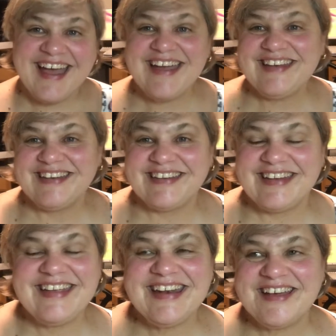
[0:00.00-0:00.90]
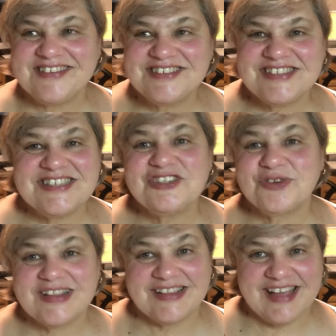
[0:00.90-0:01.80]
and, just
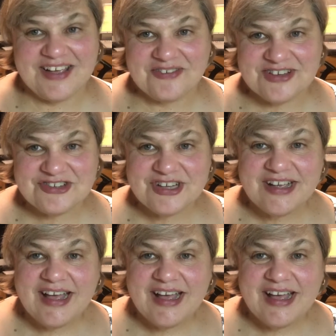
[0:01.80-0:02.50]
enjoy the language.